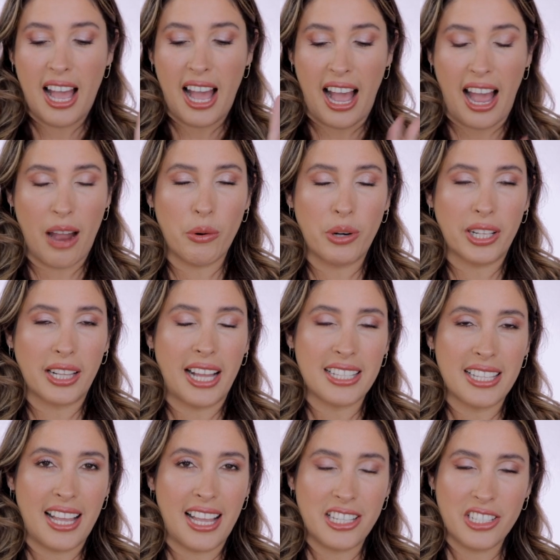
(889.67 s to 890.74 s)
Hourglass
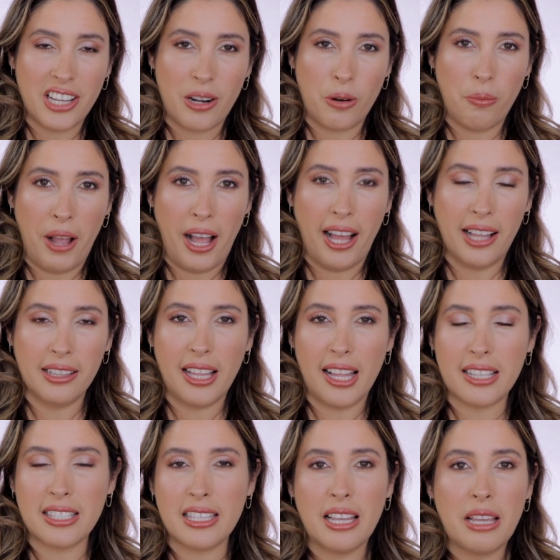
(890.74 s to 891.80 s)
eyeshadow
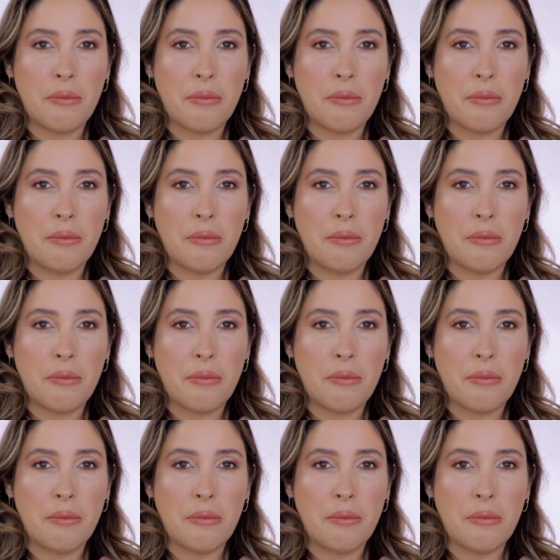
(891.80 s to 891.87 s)
palettes.